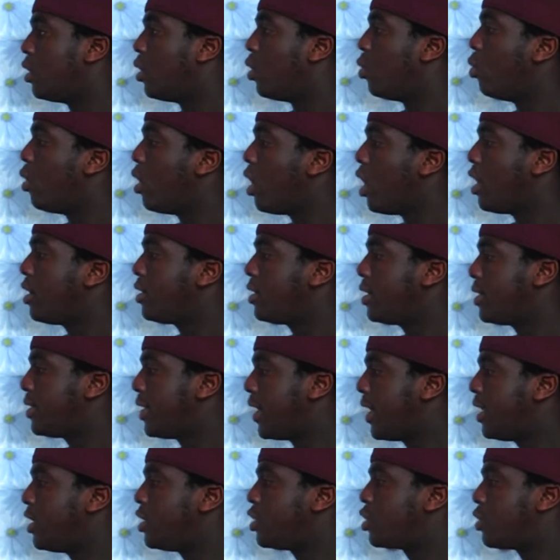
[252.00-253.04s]
What are the
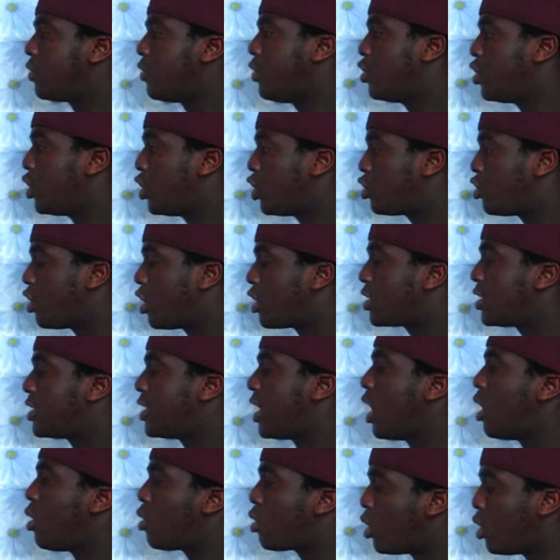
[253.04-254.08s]
dangers of using drugs and
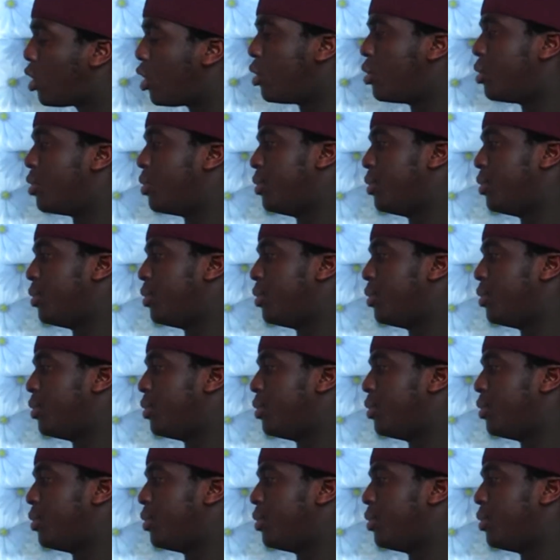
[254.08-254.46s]
alcohol?